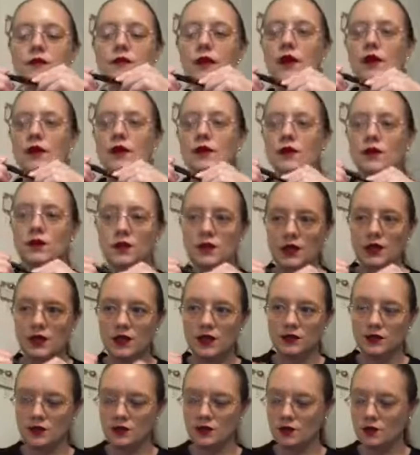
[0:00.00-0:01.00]
Hello, thank
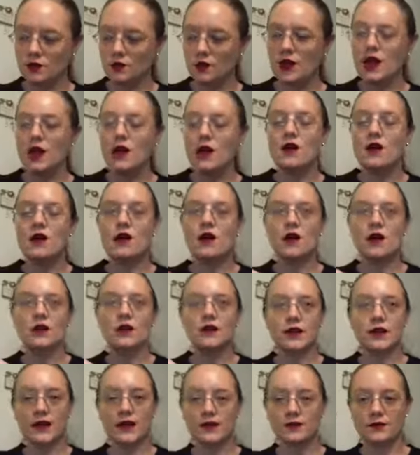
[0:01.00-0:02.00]
you to all
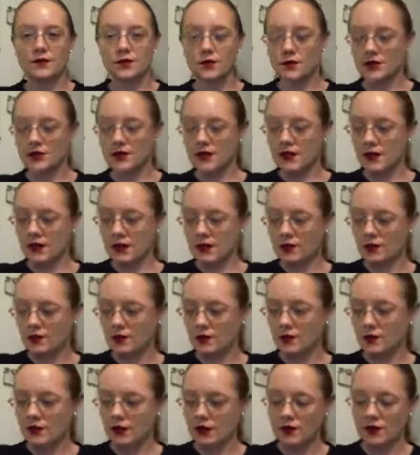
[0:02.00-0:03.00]
live viewers and
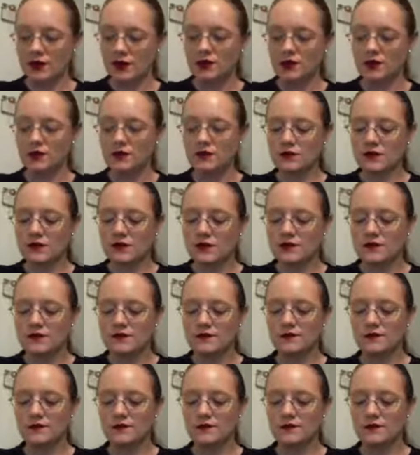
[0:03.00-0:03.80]
replay watchers.